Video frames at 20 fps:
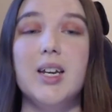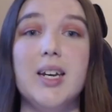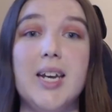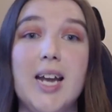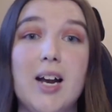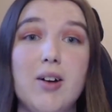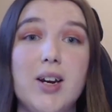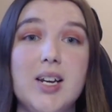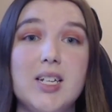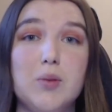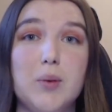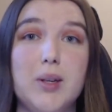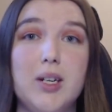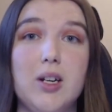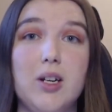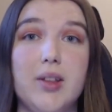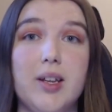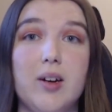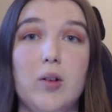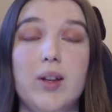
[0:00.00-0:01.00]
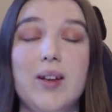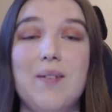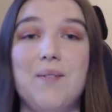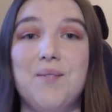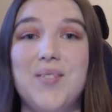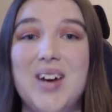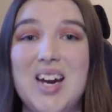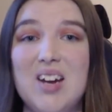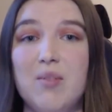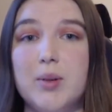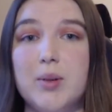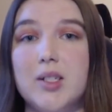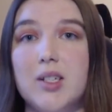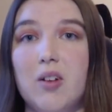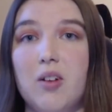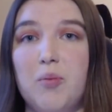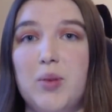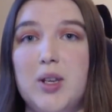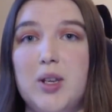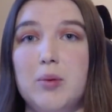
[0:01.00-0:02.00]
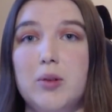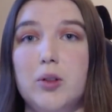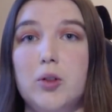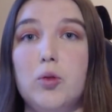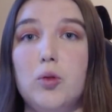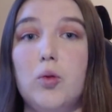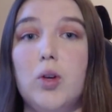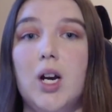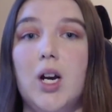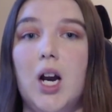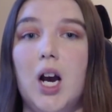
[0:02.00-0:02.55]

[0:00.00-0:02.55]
Nowadays, we know that only 5% of people who